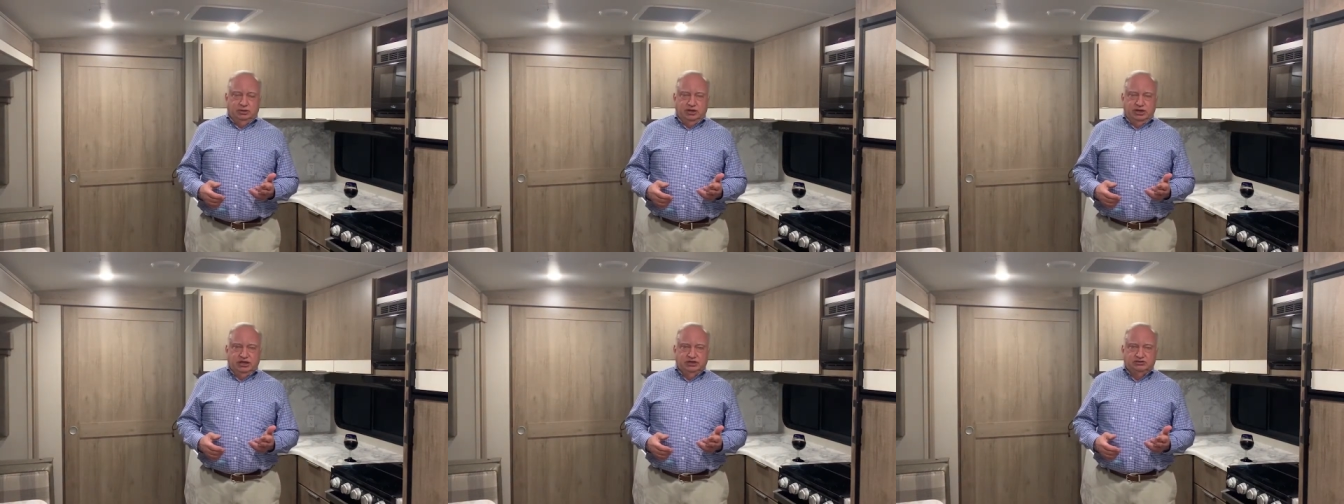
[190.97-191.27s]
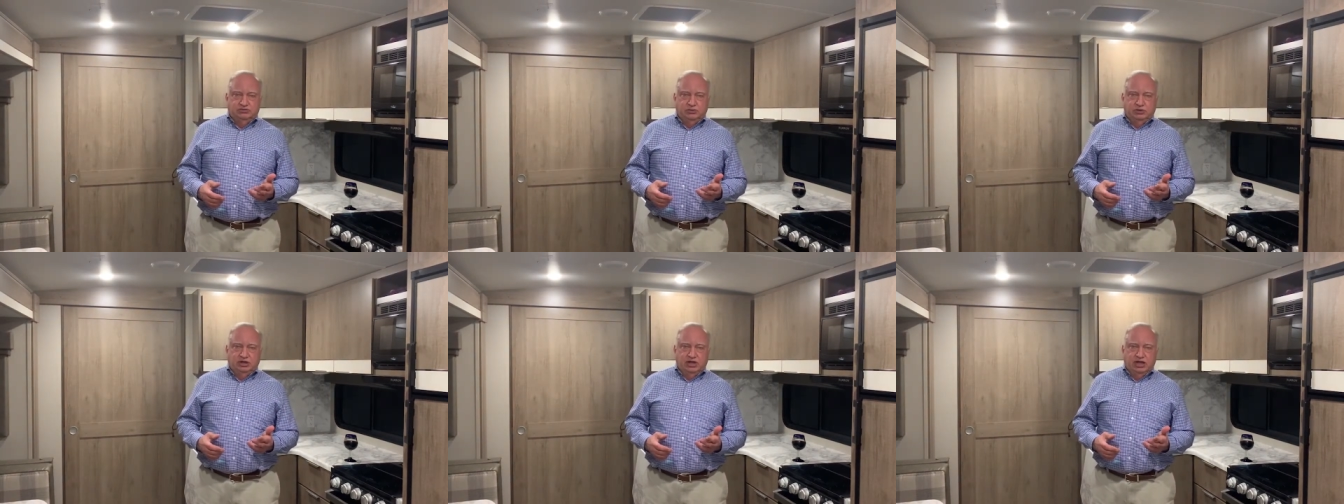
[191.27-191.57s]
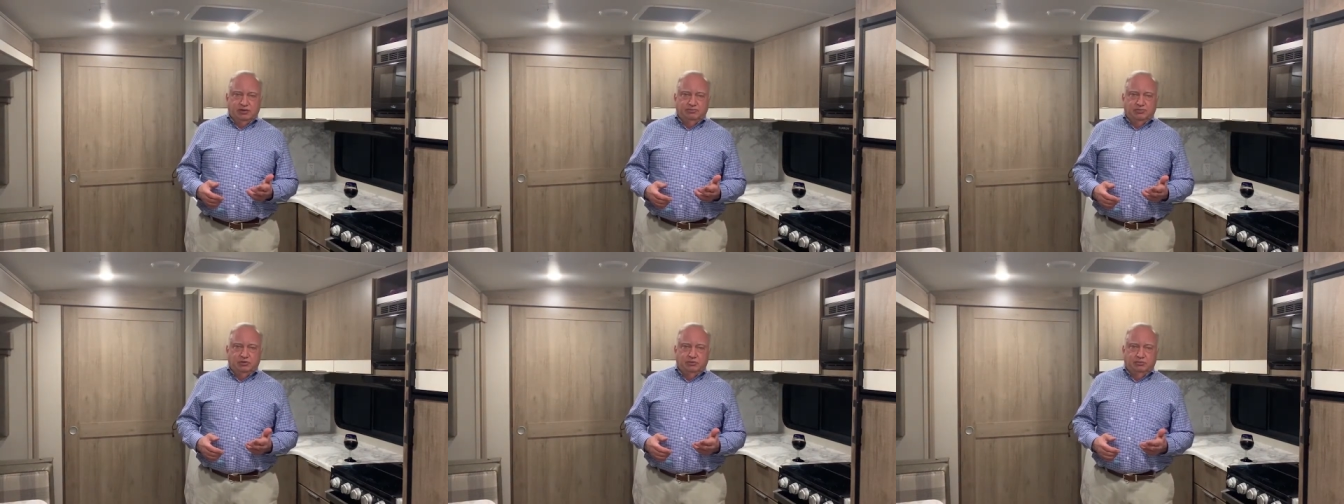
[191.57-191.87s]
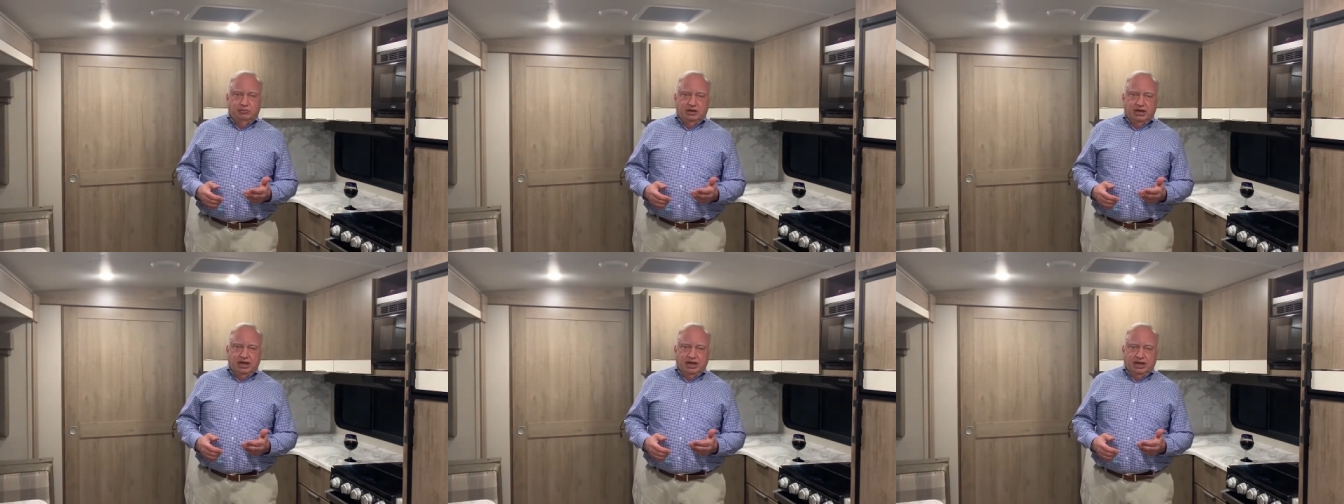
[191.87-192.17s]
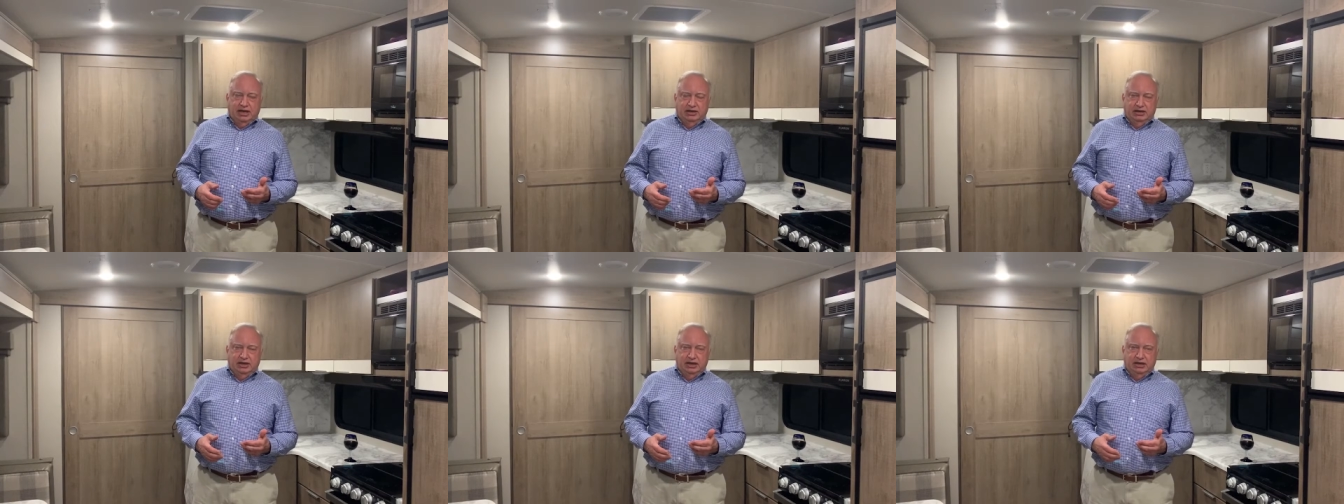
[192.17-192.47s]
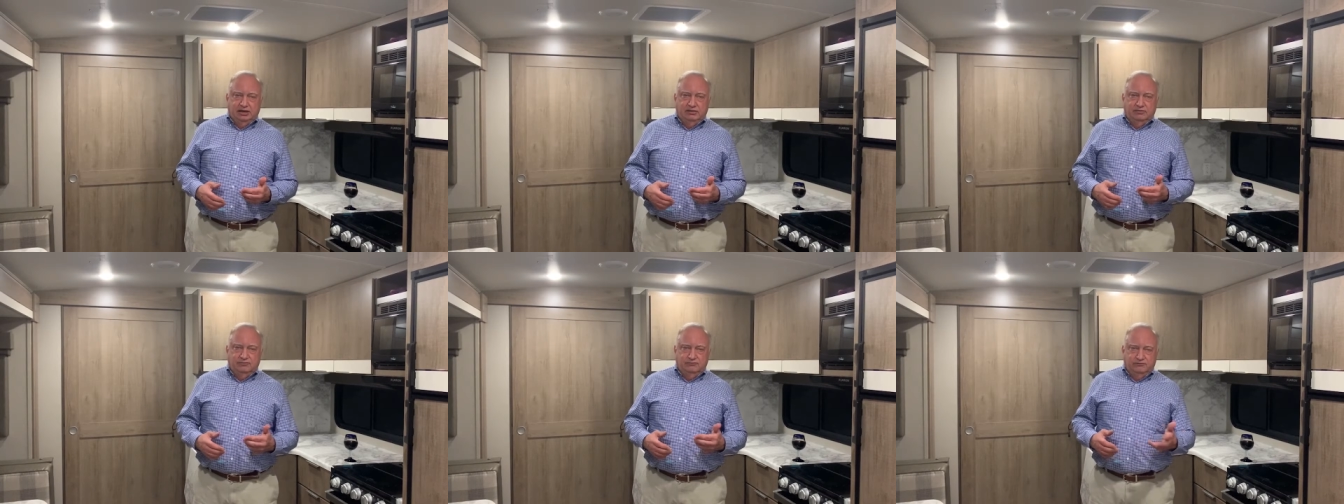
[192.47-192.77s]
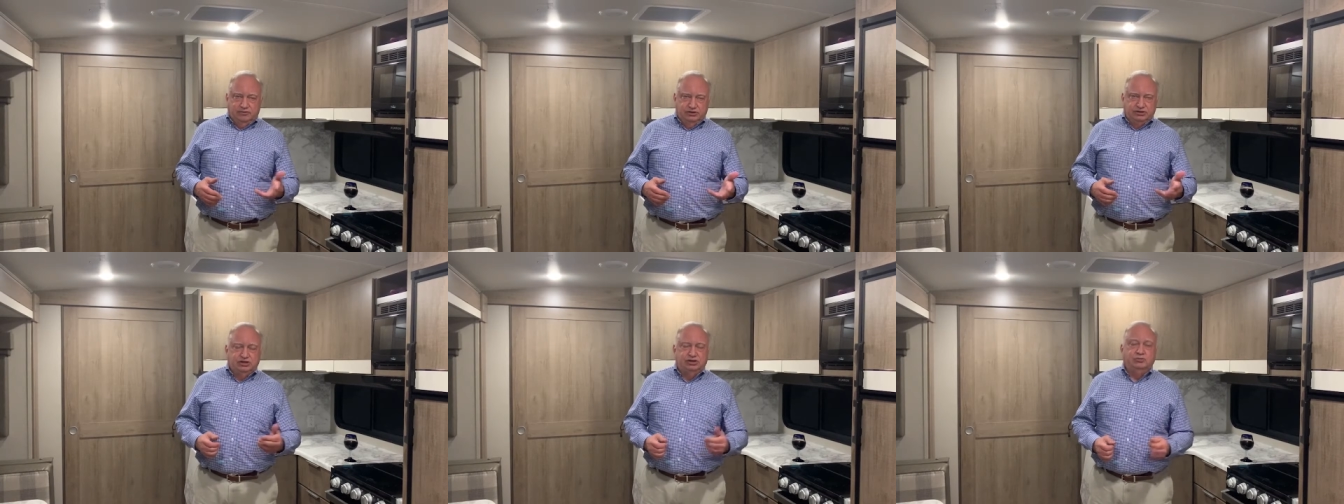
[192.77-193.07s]
as we kept them at a
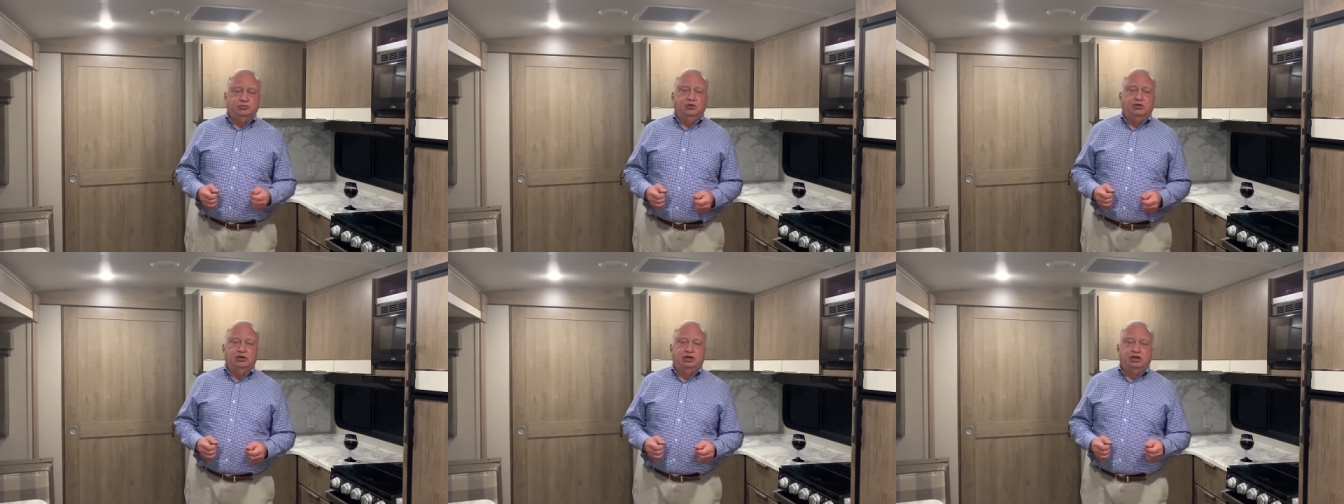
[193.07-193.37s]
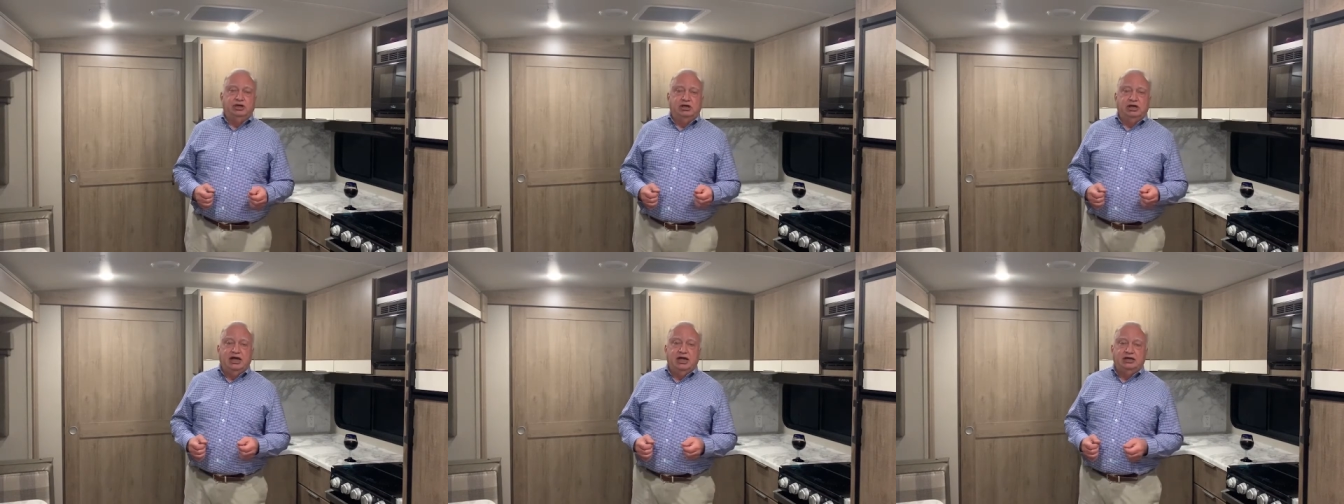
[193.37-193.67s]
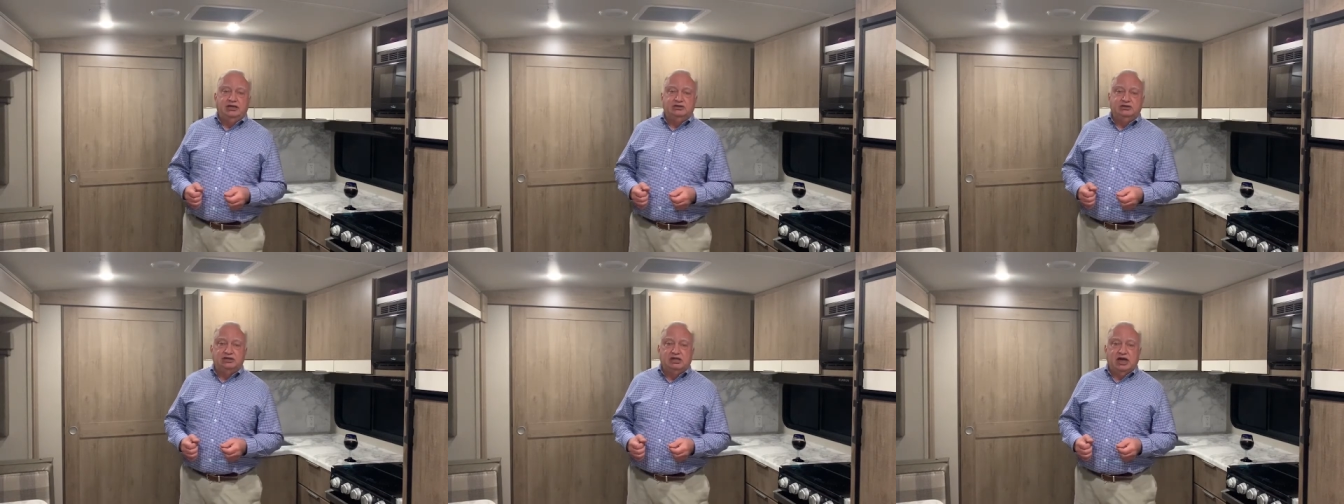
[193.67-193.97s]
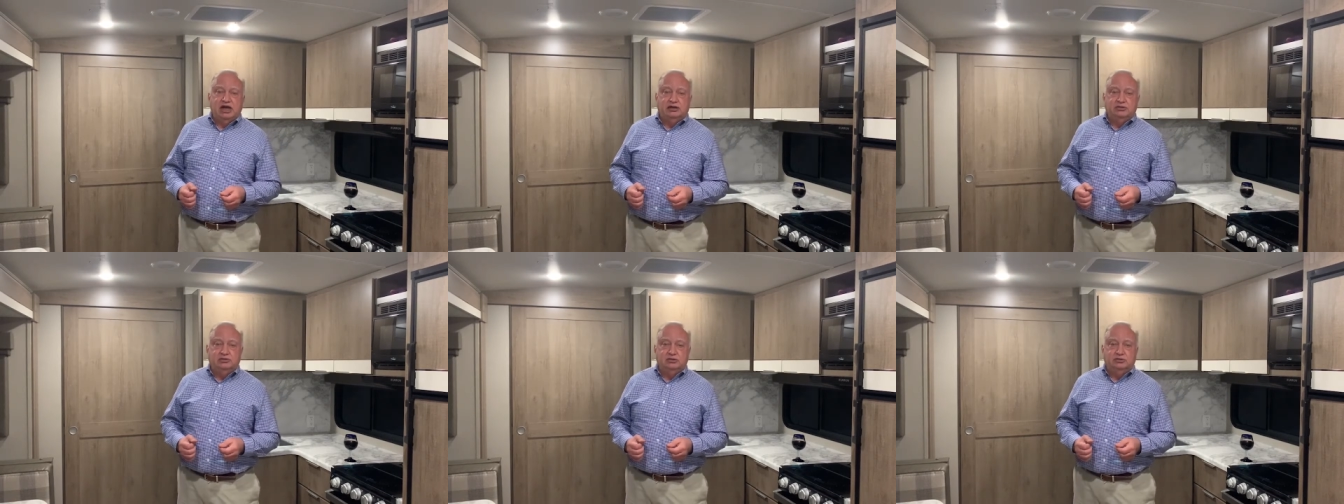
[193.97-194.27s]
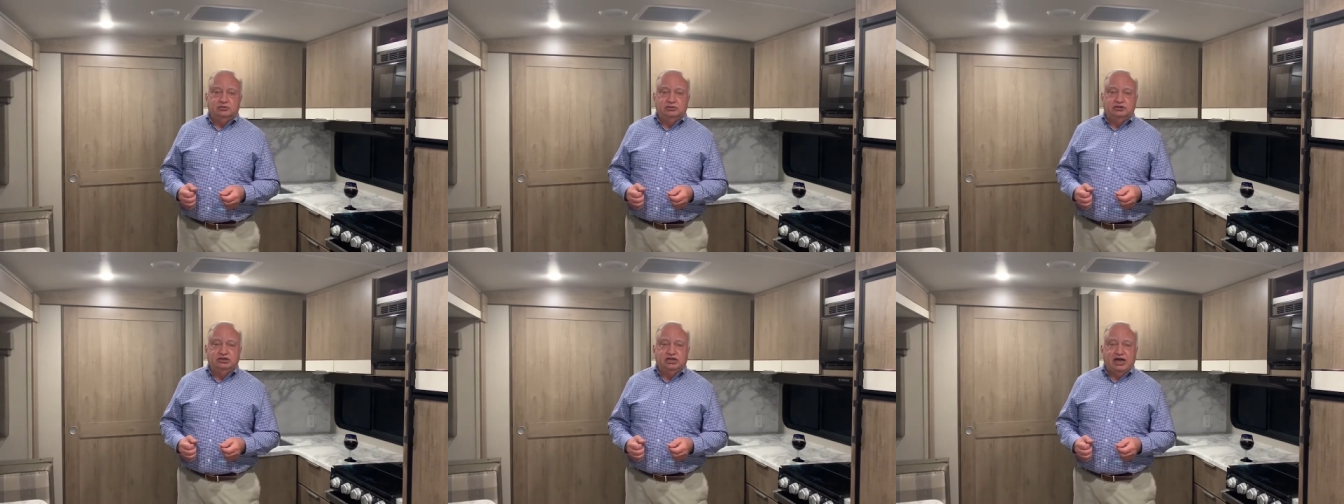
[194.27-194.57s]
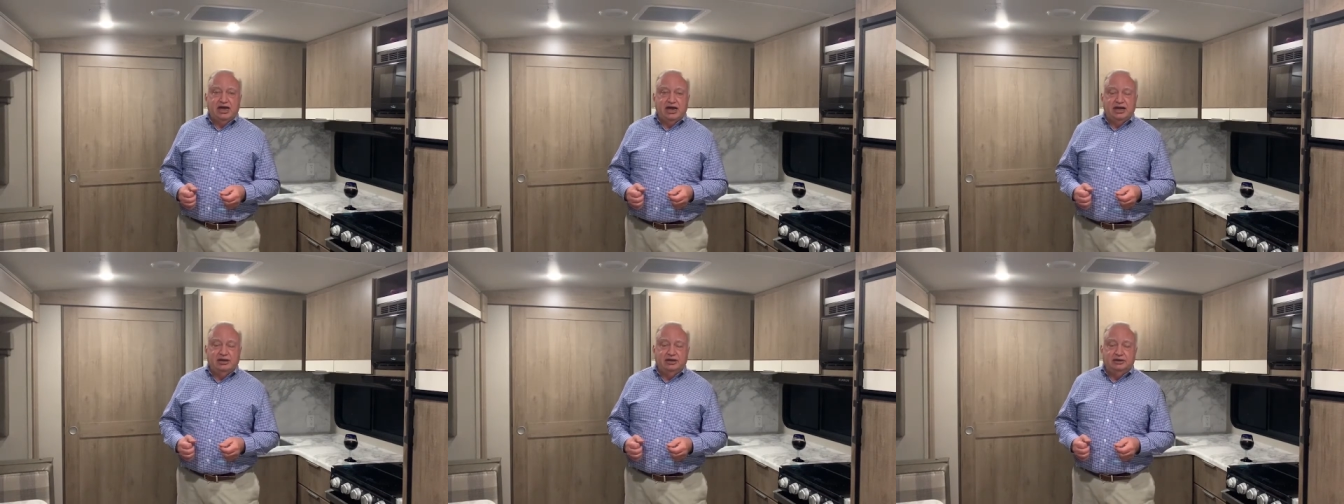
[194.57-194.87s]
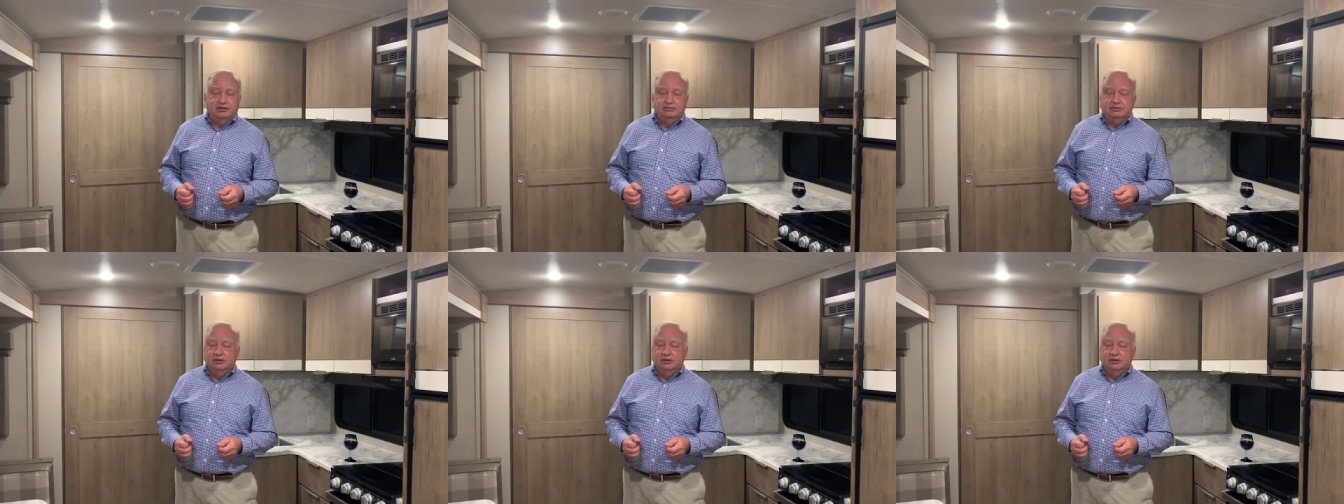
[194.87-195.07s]
fishing marina down in South Louisiana.